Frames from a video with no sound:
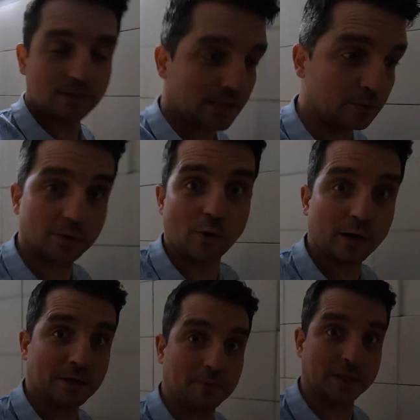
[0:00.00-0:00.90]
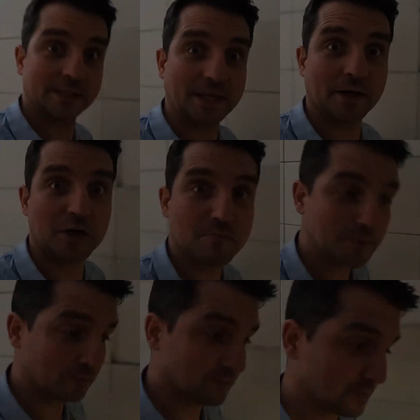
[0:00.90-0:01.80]
It was quiet when I set it up,
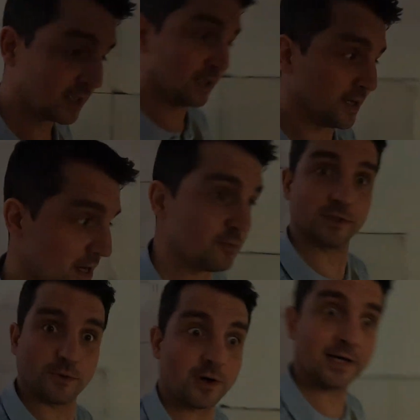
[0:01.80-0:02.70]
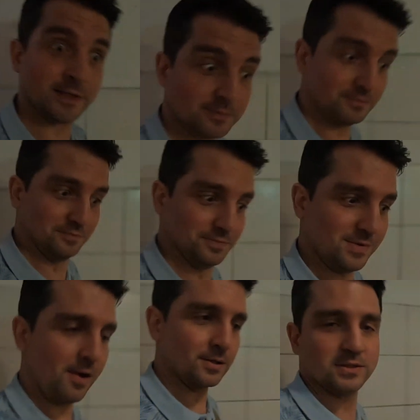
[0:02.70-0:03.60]
it was quiet.
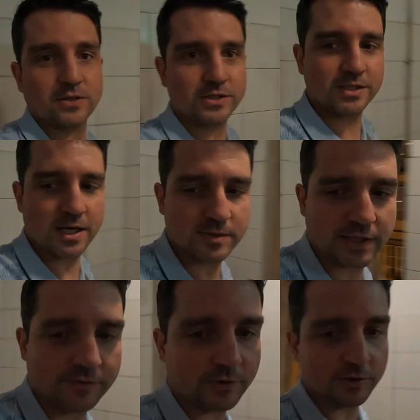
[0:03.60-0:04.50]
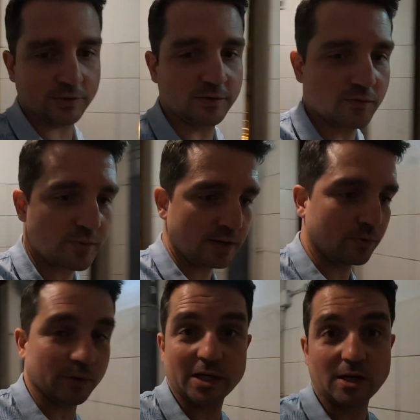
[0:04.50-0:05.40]
So I just kept taking photos for
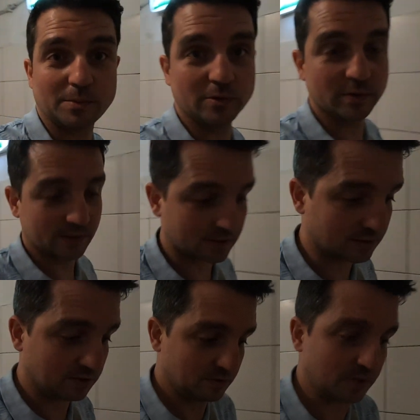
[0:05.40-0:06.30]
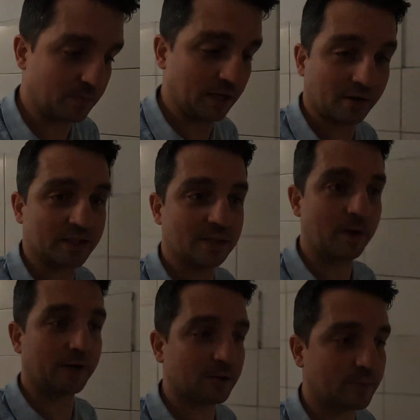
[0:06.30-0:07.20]
people and couples and just being nice
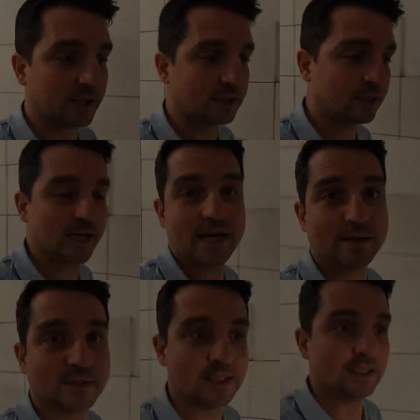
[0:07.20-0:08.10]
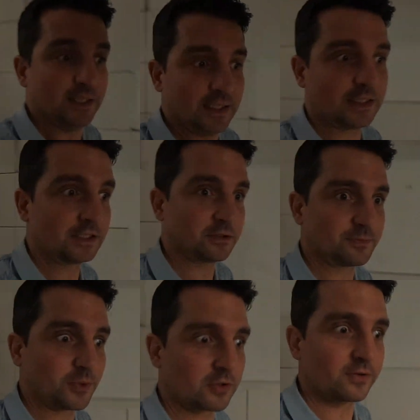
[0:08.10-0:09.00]
about it and being like, hey, I know I've
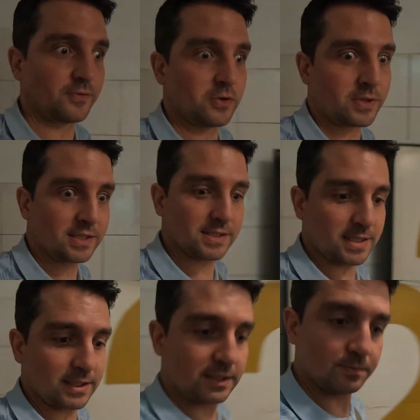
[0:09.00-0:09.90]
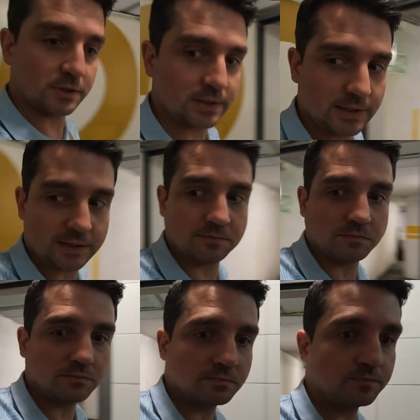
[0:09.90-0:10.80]
blocked the view accidentally, but
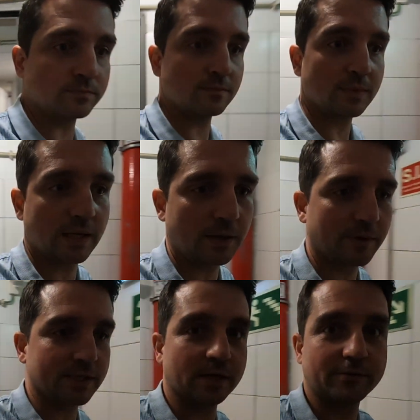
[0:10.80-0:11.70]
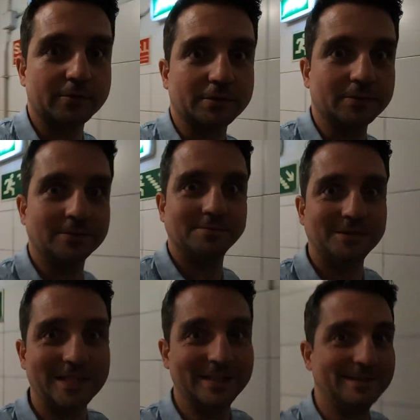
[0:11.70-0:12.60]
how about I take a photo?
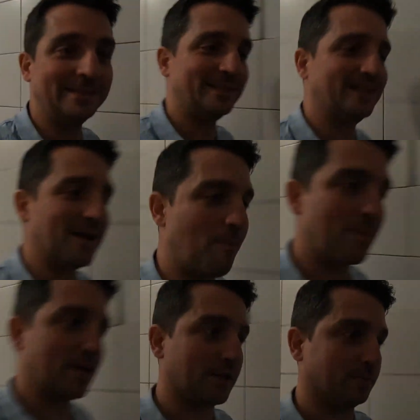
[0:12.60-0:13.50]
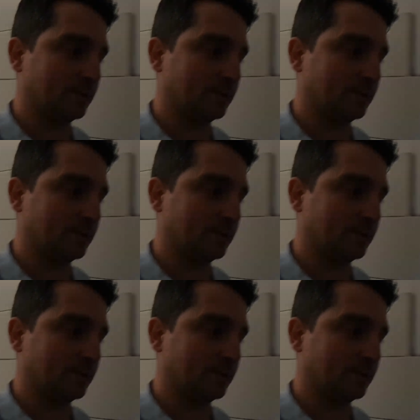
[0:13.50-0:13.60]
Make it up.